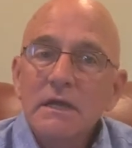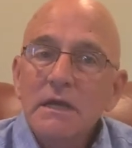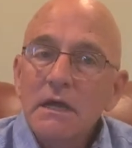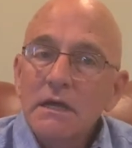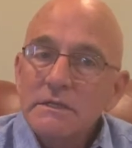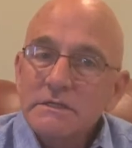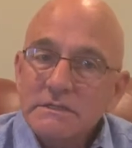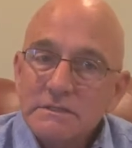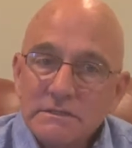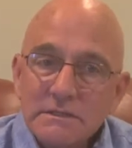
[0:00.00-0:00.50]

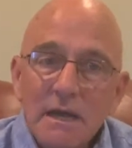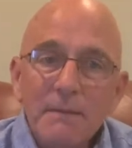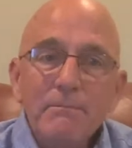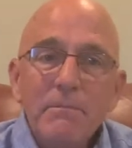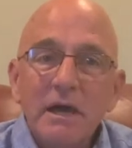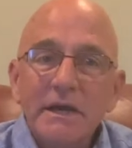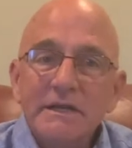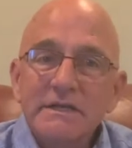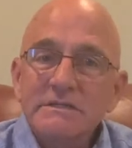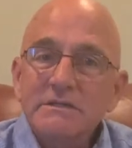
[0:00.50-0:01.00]

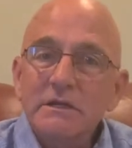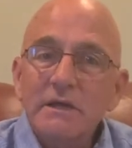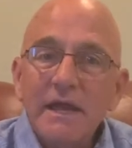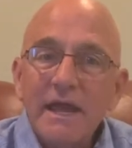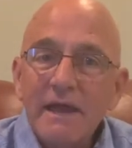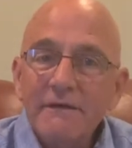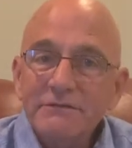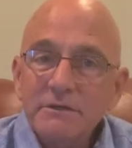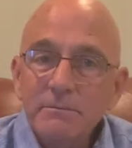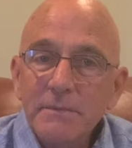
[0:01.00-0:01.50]
somebody is going to
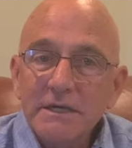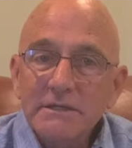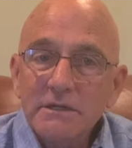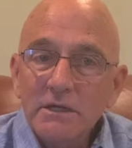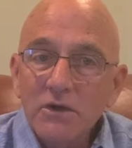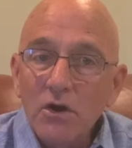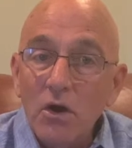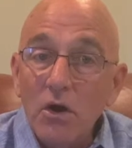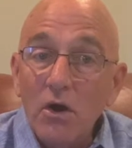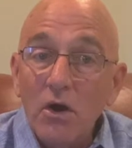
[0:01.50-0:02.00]
have to make the
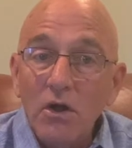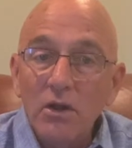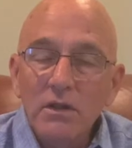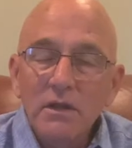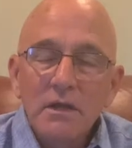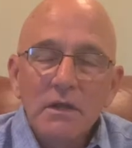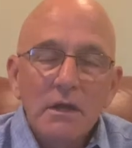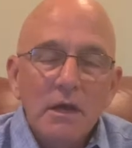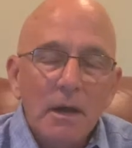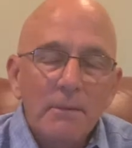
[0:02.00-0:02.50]
call
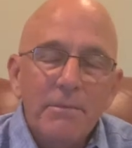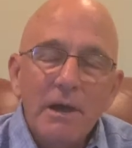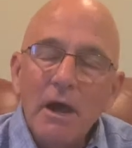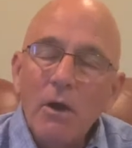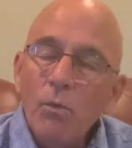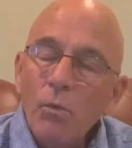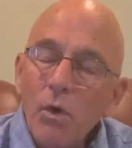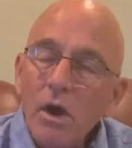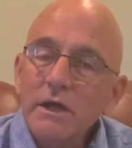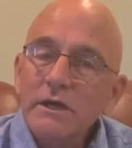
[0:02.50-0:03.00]
about
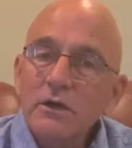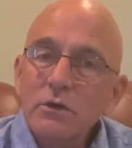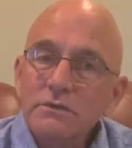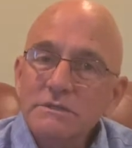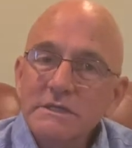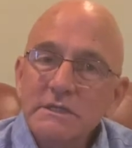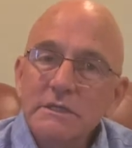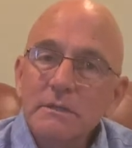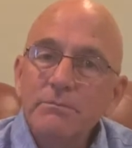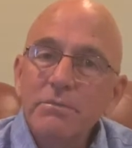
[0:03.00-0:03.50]
what goes
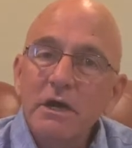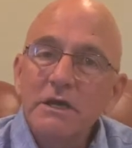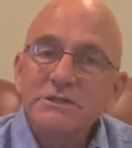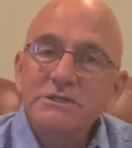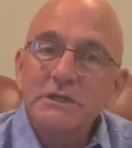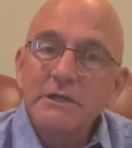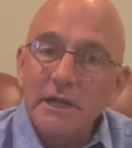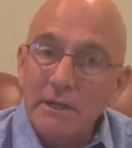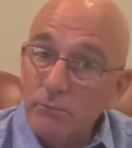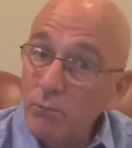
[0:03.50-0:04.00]
in the
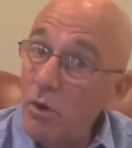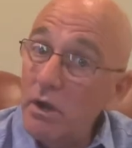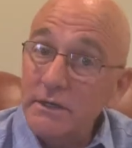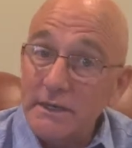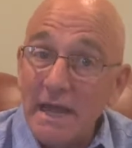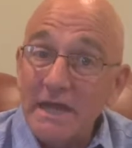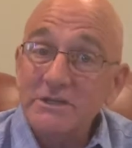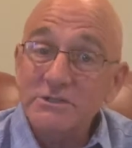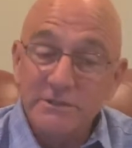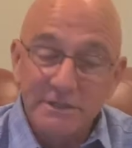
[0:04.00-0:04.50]
budget and what
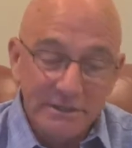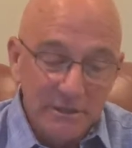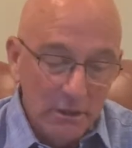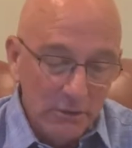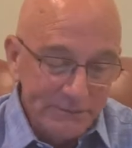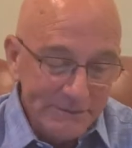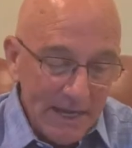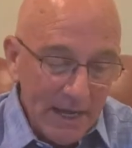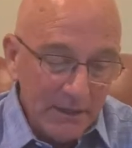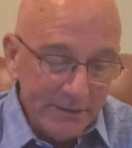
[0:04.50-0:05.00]
actually goes
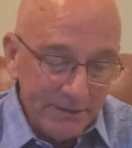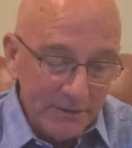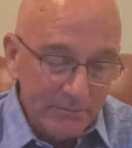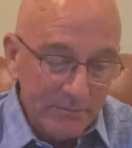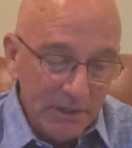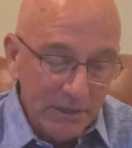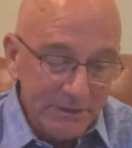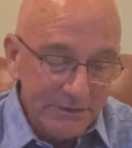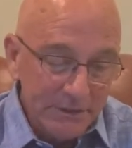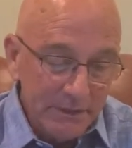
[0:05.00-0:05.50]
out of the
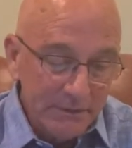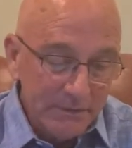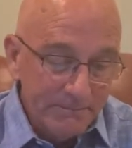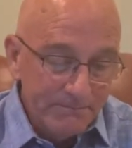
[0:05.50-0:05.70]
budget.